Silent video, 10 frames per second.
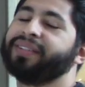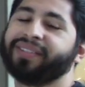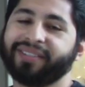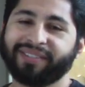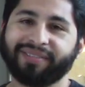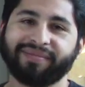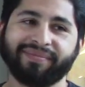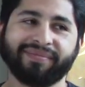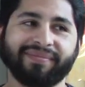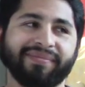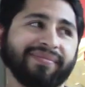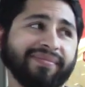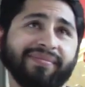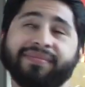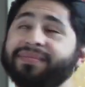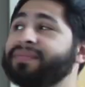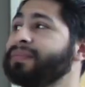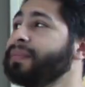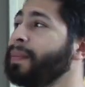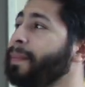
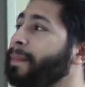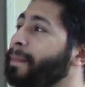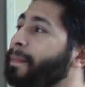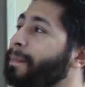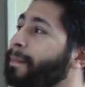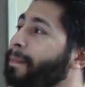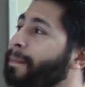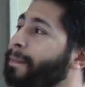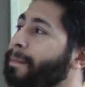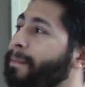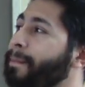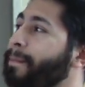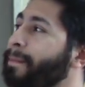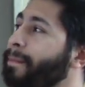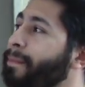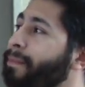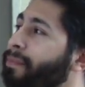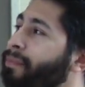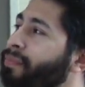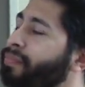
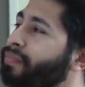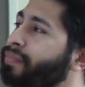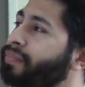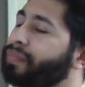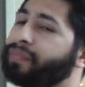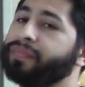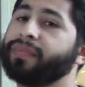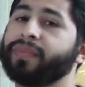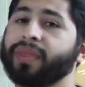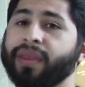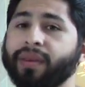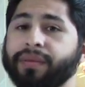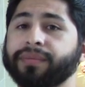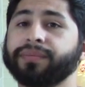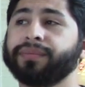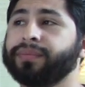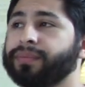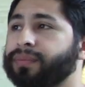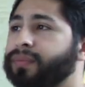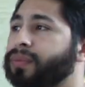
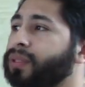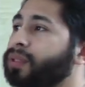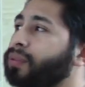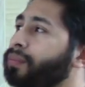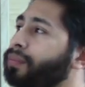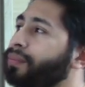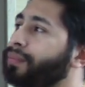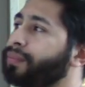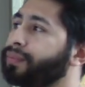The person shown says nothing.